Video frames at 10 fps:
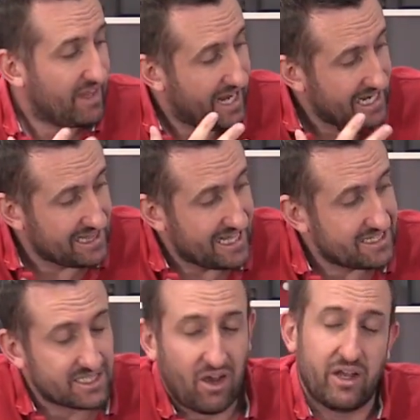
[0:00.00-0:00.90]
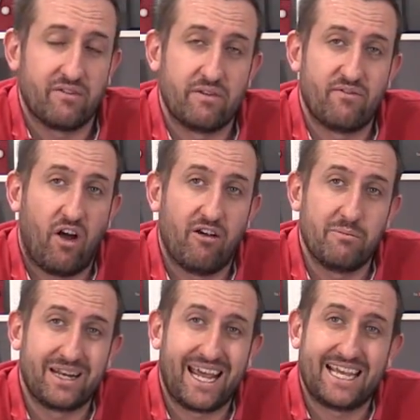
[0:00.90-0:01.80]
in this kind of
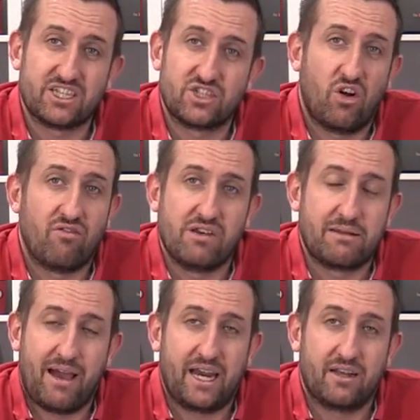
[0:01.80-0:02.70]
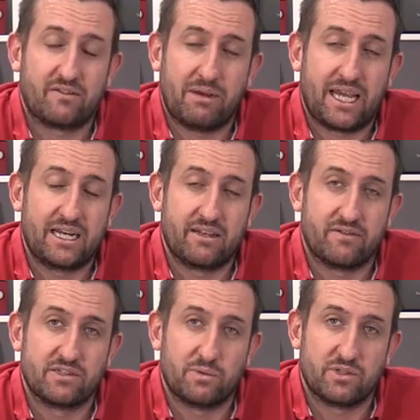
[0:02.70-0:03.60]
environment, it's not really man enough to make any
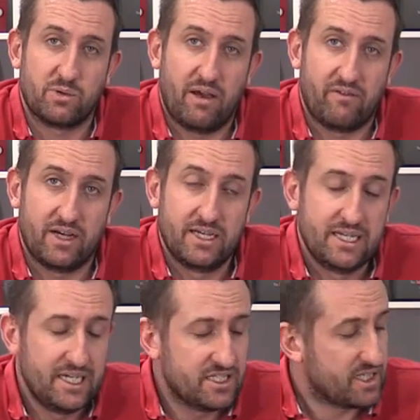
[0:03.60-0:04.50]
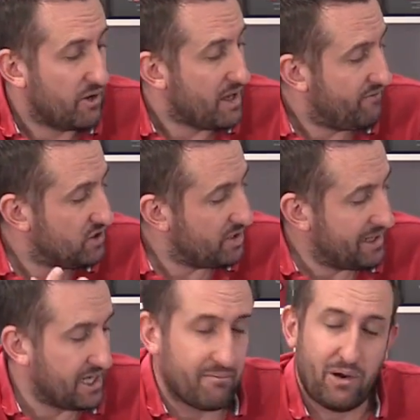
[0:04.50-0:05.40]
difference whatsoever. So if you do
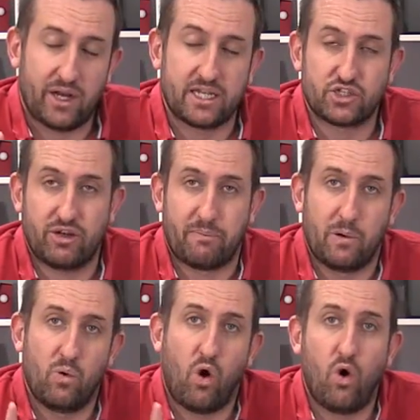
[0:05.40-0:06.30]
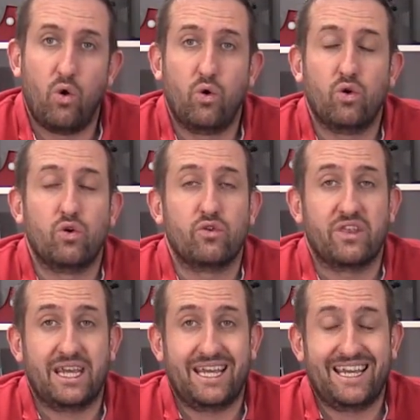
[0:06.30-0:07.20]
end up buying the triple or
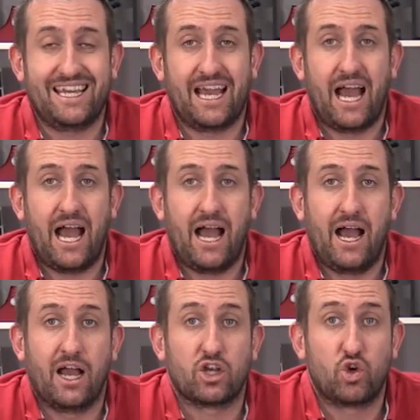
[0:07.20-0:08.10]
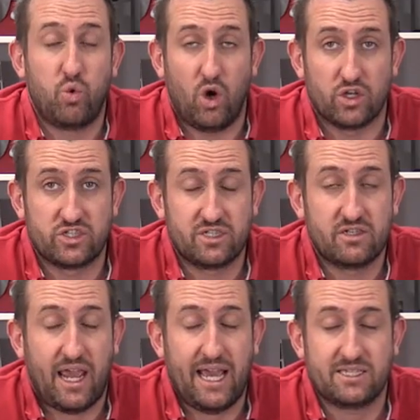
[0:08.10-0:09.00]
the quad
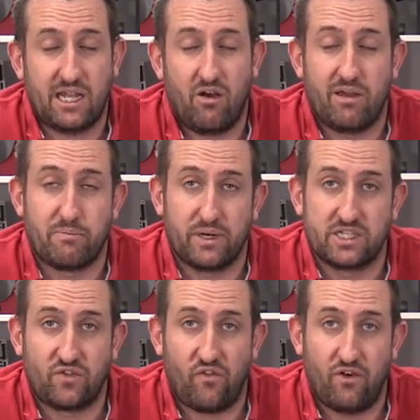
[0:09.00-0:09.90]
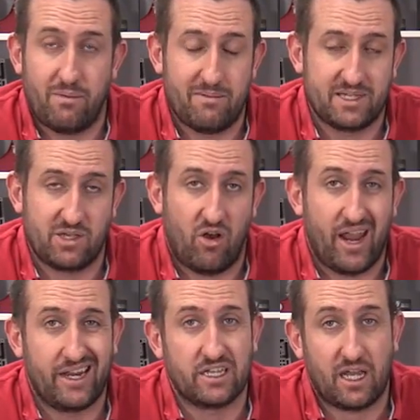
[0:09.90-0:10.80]
SLI bridge from MSI
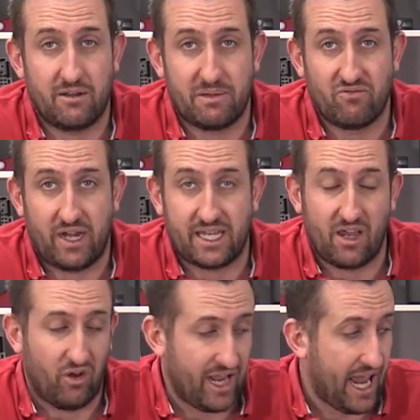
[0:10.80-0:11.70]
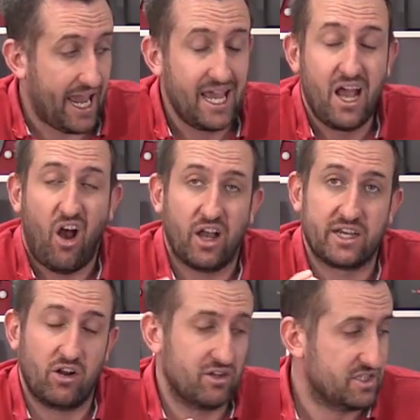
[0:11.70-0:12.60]
and you're going to be running it on air, I
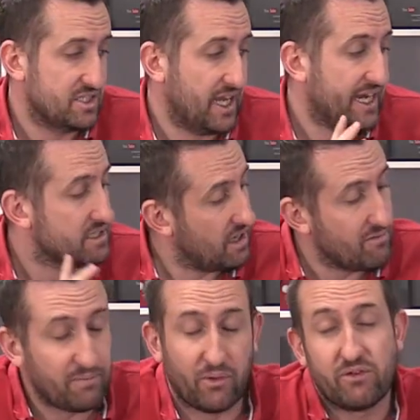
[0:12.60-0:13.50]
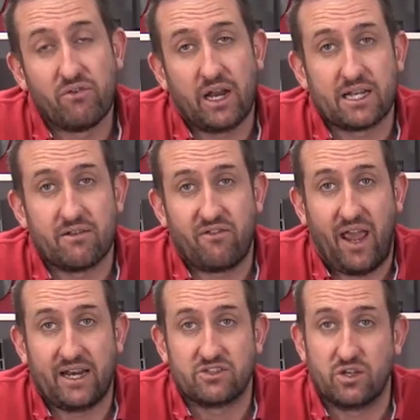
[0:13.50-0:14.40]
can honestly say don't bother running the
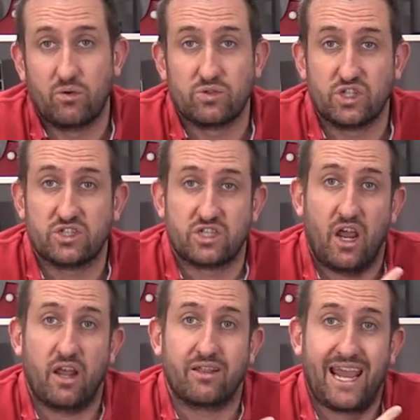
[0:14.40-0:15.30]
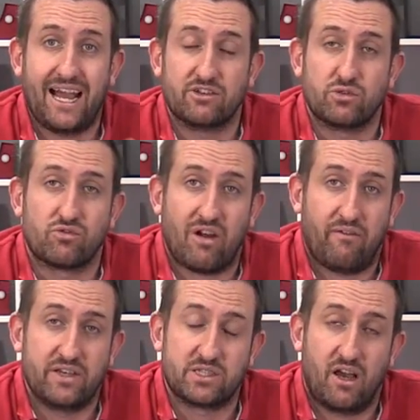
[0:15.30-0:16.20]
fan at all. Just turn the actual
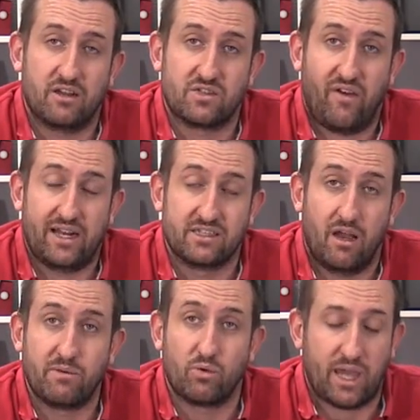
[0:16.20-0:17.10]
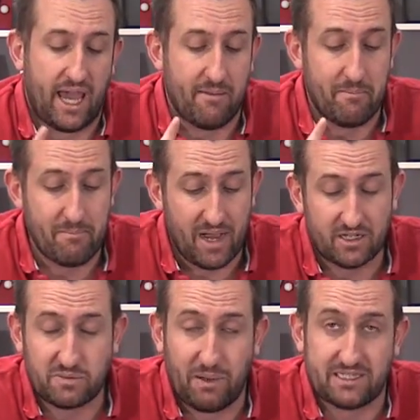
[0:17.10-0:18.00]
graphics card's fans up. You'll get a
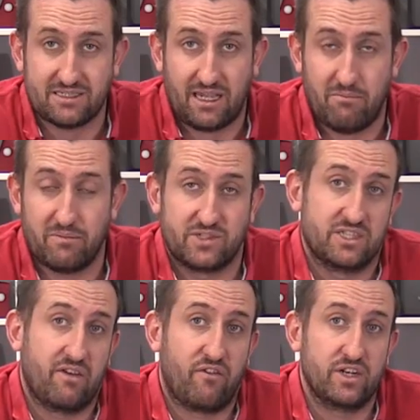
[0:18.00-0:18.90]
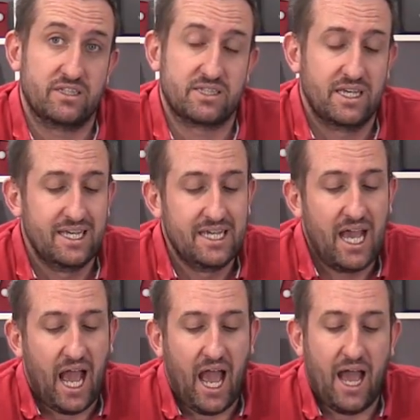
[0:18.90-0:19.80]
much better temperature difference.
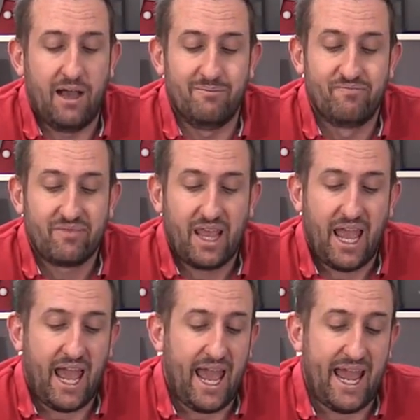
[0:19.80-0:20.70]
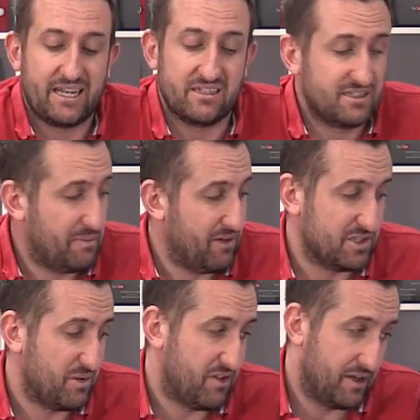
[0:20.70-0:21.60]
And to be
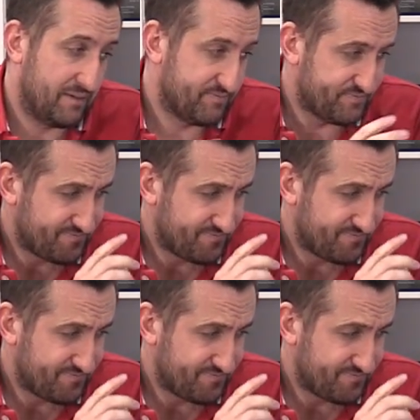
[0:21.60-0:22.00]
honest with the